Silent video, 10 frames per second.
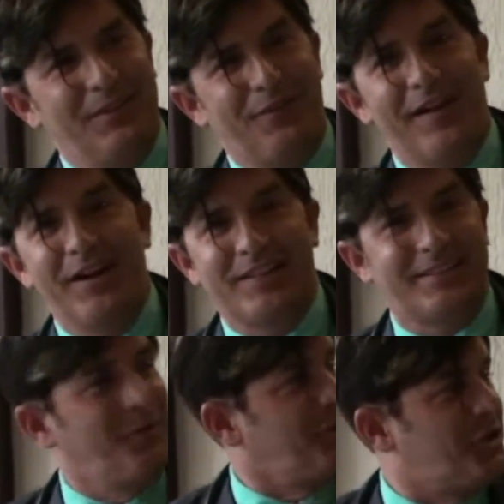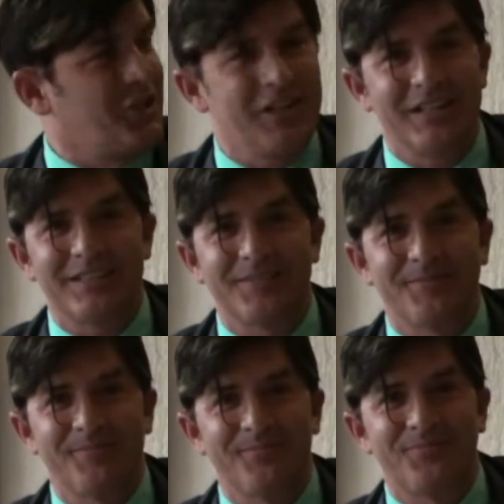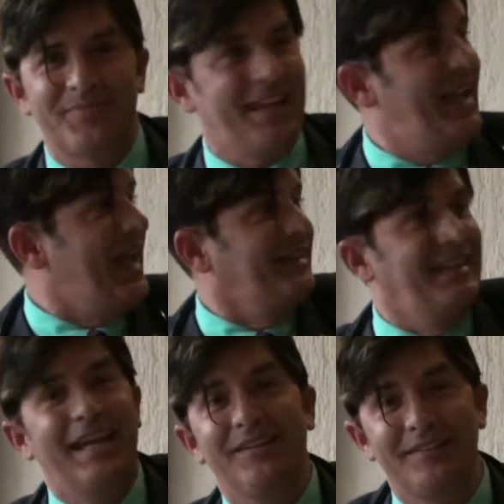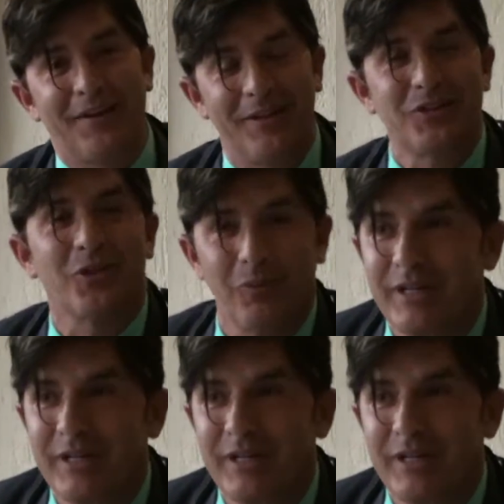the fire extinguisher at the end of that restaurant?